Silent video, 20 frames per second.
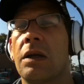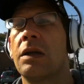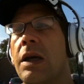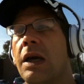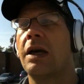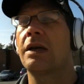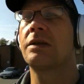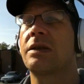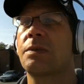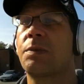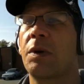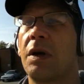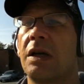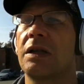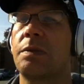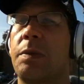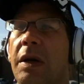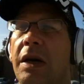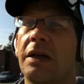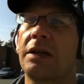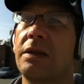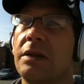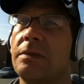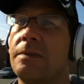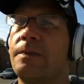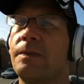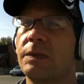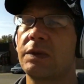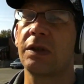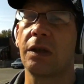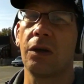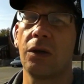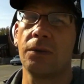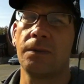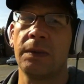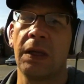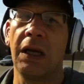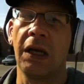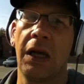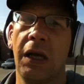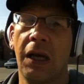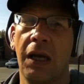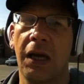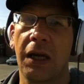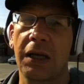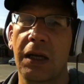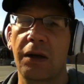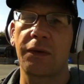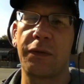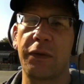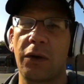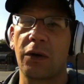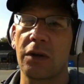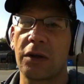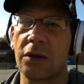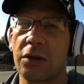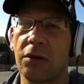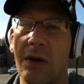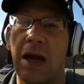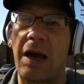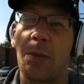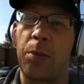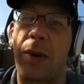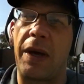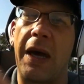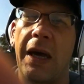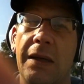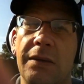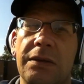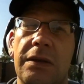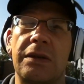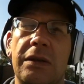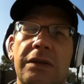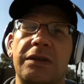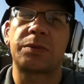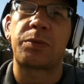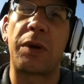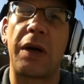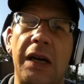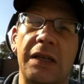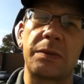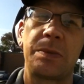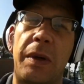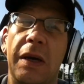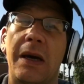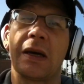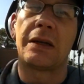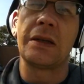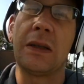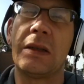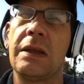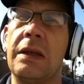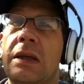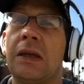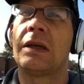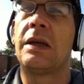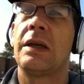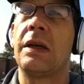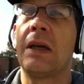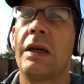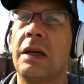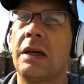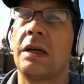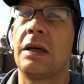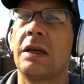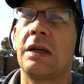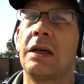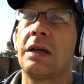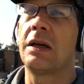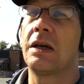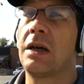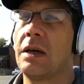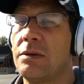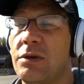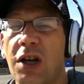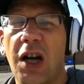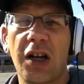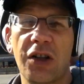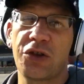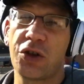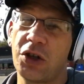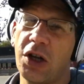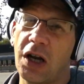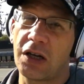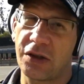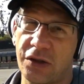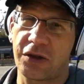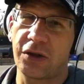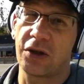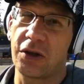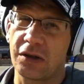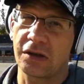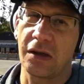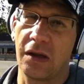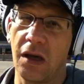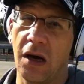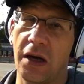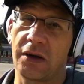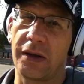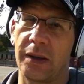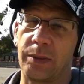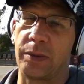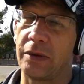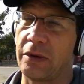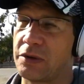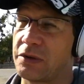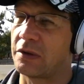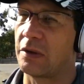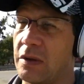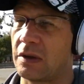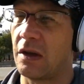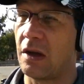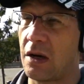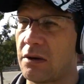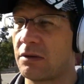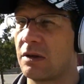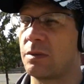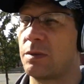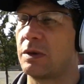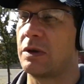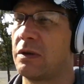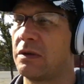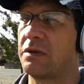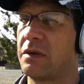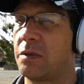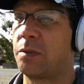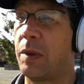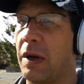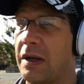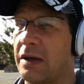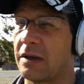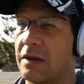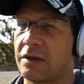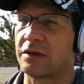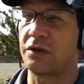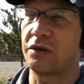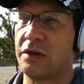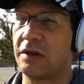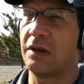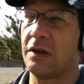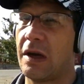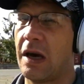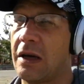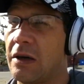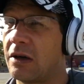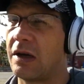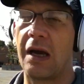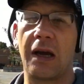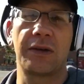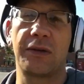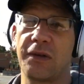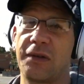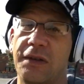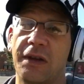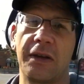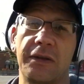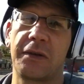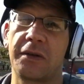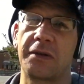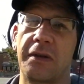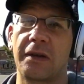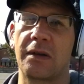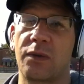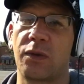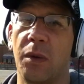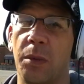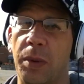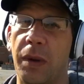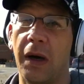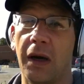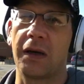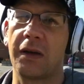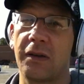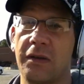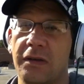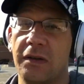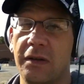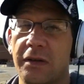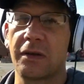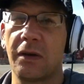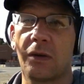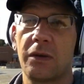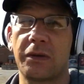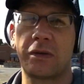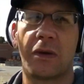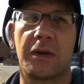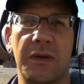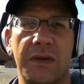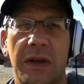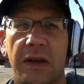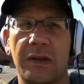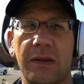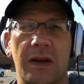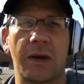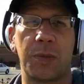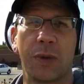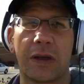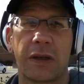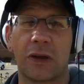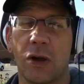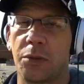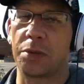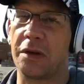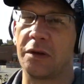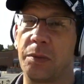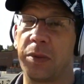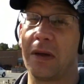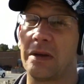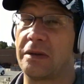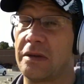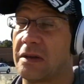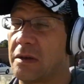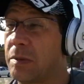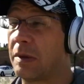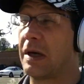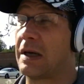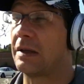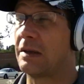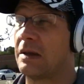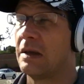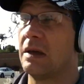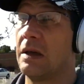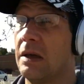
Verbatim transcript: They had surprise bags. So I got Fiora a little grab bag, a little surprise bag. Uh, not They're not as good as the lottery booth, though. The lottery booth is better because she, I don't know how she sells those things for a buck because she sells those things up like nobody's business, man.